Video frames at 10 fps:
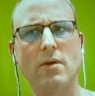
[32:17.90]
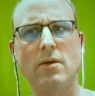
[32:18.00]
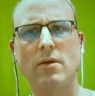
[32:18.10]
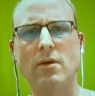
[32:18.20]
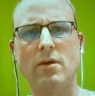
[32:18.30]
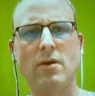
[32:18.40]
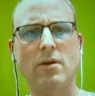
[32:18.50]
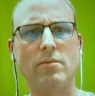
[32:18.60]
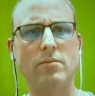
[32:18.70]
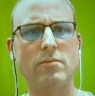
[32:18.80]

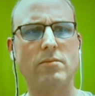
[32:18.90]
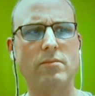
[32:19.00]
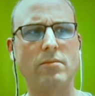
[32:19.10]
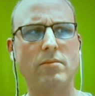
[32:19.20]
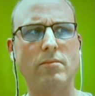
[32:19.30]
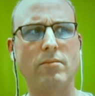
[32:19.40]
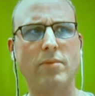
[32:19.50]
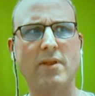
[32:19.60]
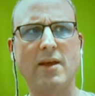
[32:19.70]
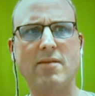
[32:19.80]
Um, but
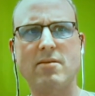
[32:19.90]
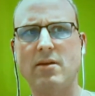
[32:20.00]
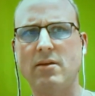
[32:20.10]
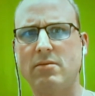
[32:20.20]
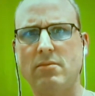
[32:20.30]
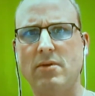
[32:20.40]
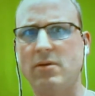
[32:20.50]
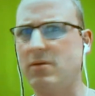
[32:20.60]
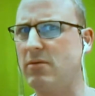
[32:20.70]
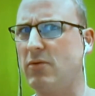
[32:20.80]
that's like I don't
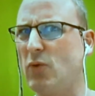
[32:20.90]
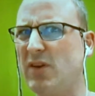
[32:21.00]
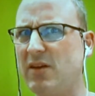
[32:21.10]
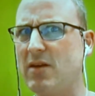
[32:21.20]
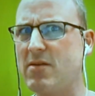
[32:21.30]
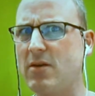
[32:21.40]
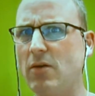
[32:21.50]
know, 20 years ago.